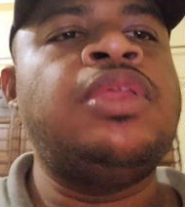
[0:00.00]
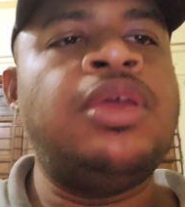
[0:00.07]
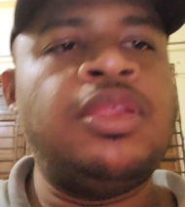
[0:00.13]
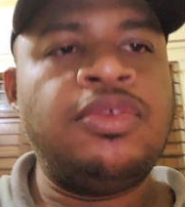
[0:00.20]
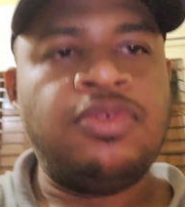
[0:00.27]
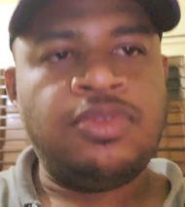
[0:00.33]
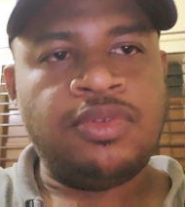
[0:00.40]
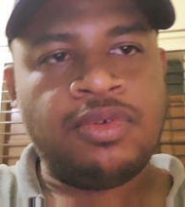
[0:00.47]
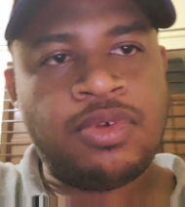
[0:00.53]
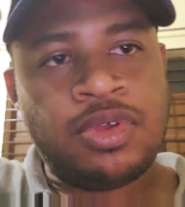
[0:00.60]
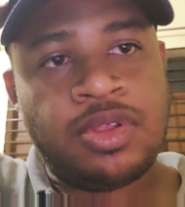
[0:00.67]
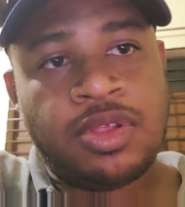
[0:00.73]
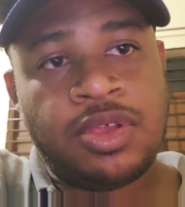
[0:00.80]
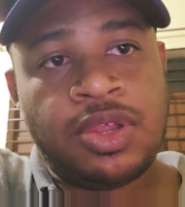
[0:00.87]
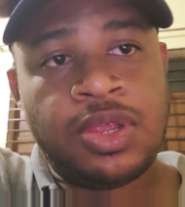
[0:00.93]
there is no
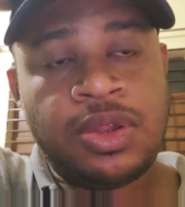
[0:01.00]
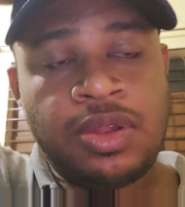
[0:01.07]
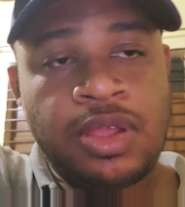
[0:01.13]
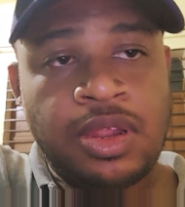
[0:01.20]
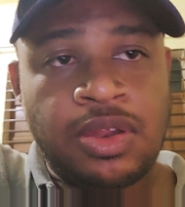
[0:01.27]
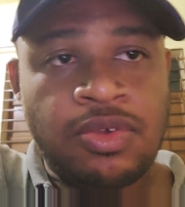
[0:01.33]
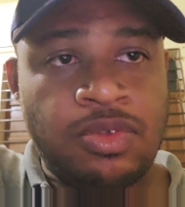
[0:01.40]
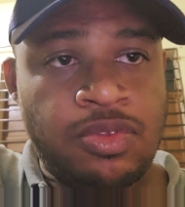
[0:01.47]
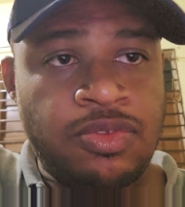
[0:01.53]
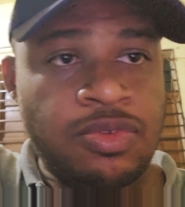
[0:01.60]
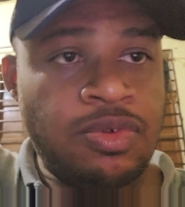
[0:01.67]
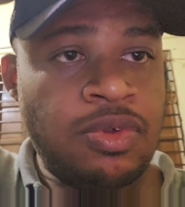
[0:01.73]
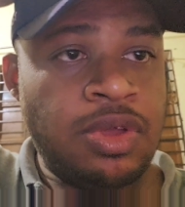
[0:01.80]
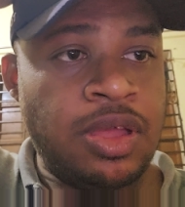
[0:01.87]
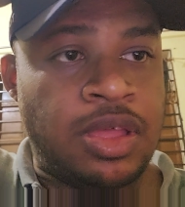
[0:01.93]
connection, and
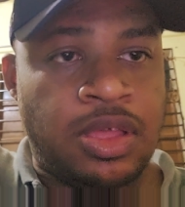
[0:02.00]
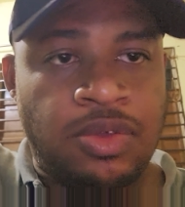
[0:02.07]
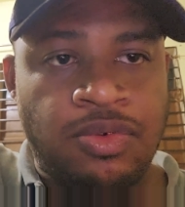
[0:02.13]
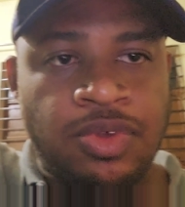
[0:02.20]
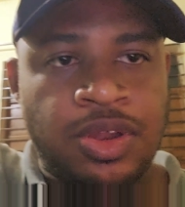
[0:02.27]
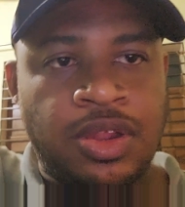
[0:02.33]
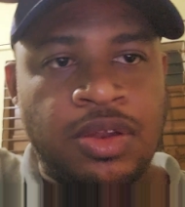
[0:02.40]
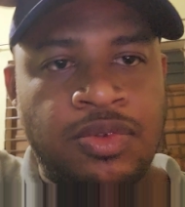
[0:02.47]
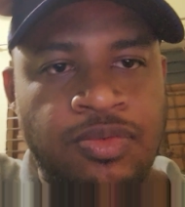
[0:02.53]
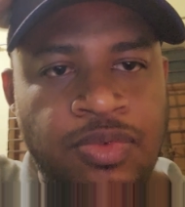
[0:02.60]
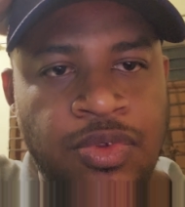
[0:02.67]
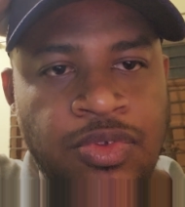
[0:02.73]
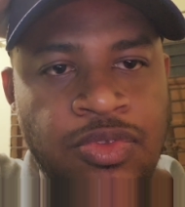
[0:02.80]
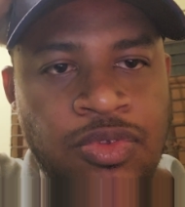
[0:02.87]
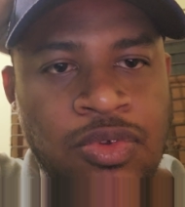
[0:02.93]
also I waited
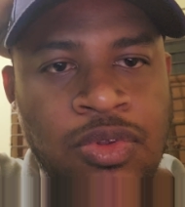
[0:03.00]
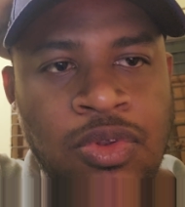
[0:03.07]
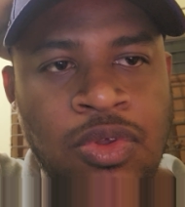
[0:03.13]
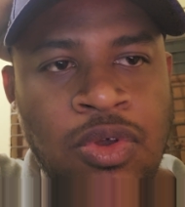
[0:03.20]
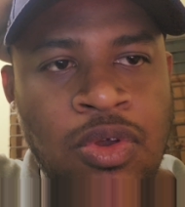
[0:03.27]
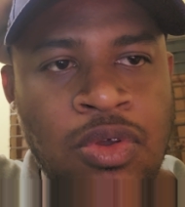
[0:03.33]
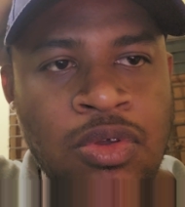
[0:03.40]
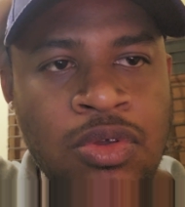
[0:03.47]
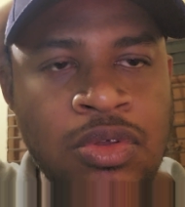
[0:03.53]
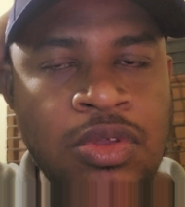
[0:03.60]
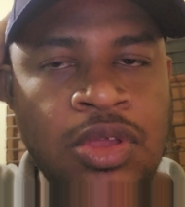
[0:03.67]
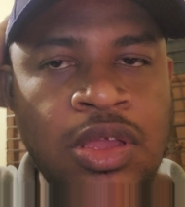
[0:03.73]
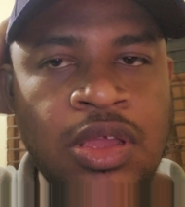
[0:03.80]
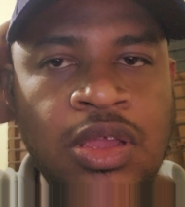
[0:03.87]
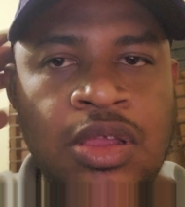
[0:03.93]
for so
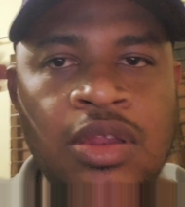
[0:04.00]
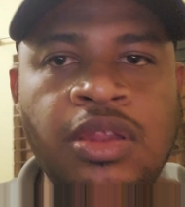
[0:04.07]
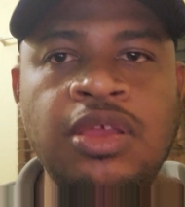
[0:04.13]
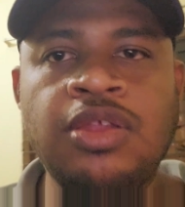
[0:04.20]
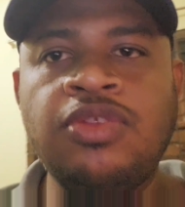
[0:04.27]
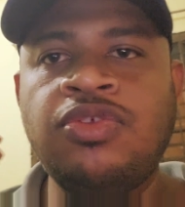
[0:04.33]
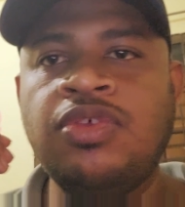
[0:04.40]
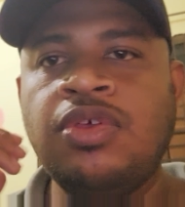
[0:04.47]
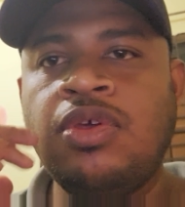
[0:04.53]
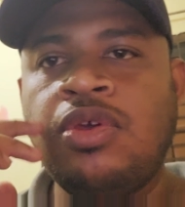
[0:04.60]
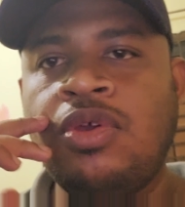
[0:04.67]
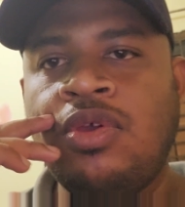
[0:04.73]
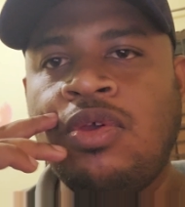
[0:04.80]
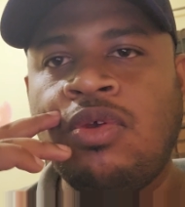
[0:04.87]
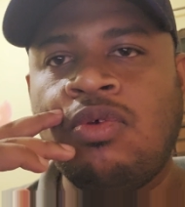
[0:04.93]
long, and it's
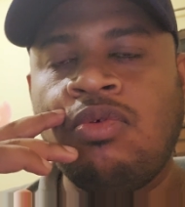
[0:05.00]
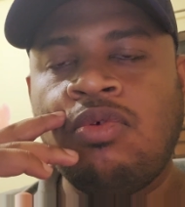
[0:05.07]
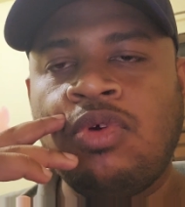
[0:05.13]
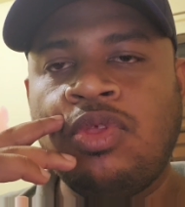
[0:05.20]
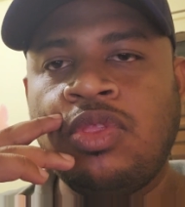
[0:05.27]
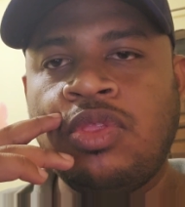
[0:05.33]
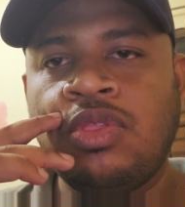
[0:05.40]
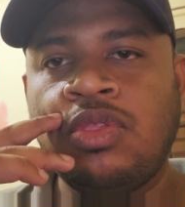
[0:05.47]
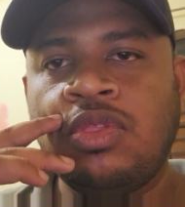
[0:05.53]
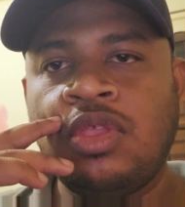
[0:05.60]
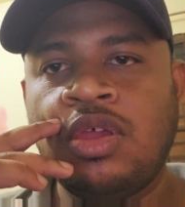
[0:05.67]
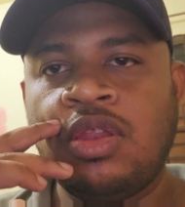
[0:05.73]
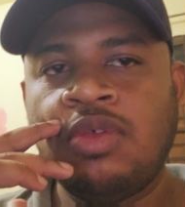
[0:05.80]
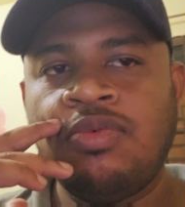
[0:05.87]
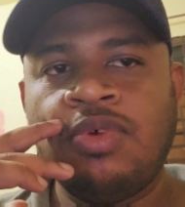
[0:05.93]

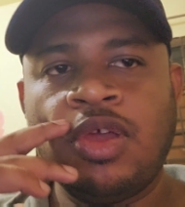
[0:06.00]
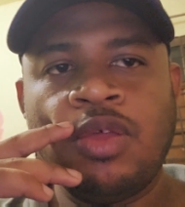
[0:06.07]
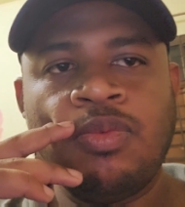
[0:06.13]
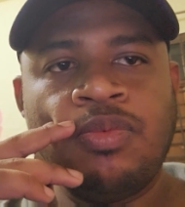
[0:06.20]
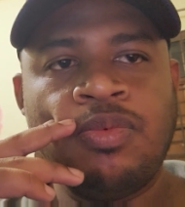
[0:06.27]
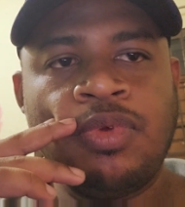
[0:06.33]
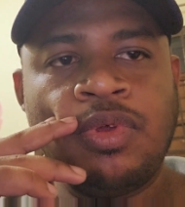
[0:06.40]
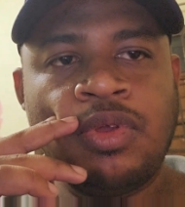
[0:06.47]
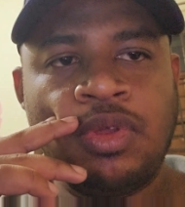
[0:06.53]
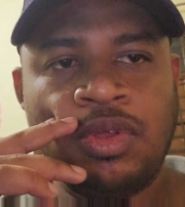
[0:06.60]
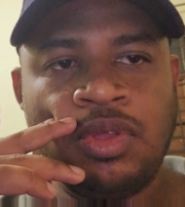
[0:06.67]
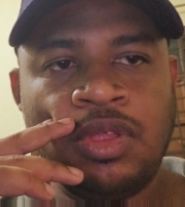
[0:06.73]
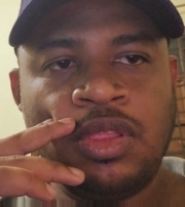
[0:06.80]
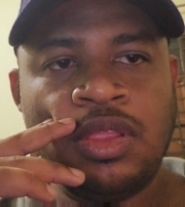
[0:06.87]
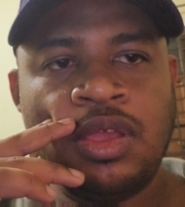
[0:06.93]
1:35
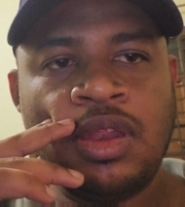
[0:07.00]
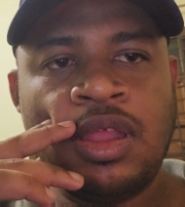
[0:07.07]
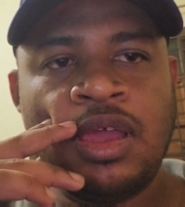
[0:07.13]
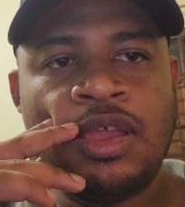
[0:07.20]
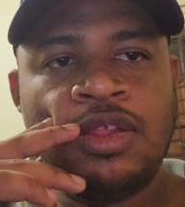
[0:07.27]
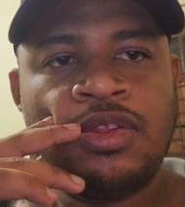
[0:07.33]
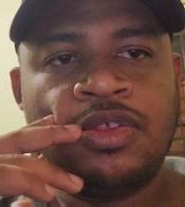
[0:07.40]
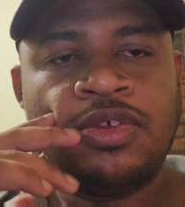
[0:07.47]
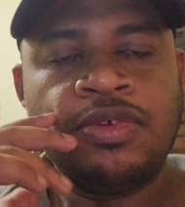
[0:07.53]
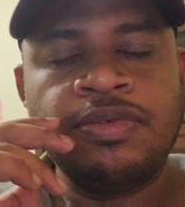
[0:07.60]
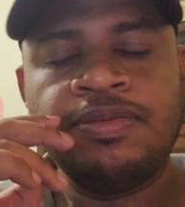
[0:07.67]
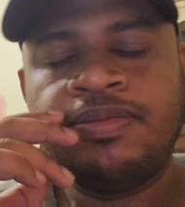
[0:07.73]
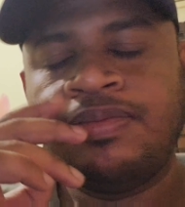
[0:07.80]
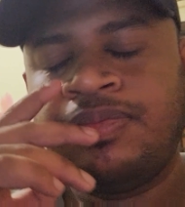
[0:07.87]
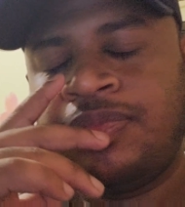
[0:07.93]
in the night.
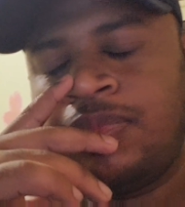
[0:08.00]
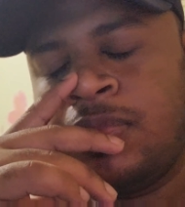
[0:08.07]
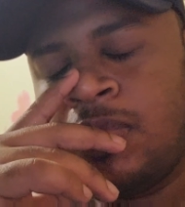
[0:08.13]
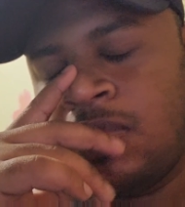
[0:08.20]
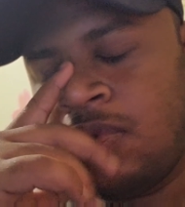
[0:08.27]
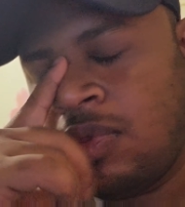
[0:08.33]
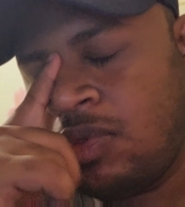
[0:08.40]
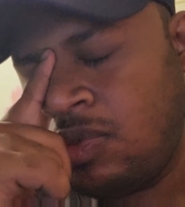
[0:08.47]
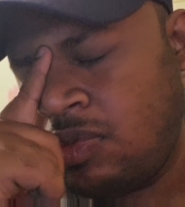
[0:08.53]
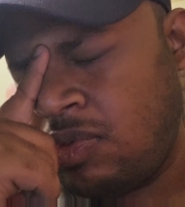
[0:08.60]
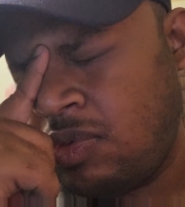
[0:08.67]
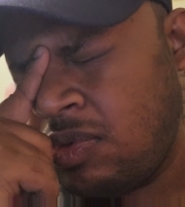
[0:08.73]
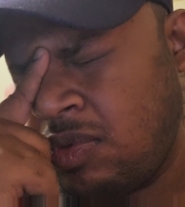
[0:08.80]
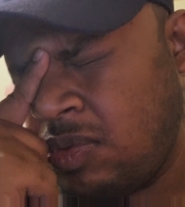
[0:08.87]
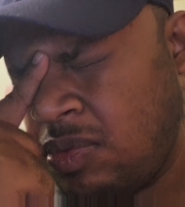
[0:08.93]

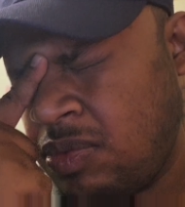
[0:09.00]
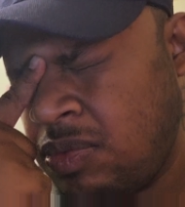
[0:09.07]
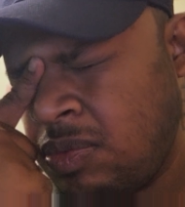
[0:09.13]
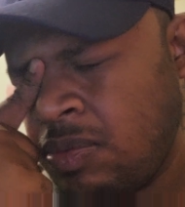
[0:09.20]
So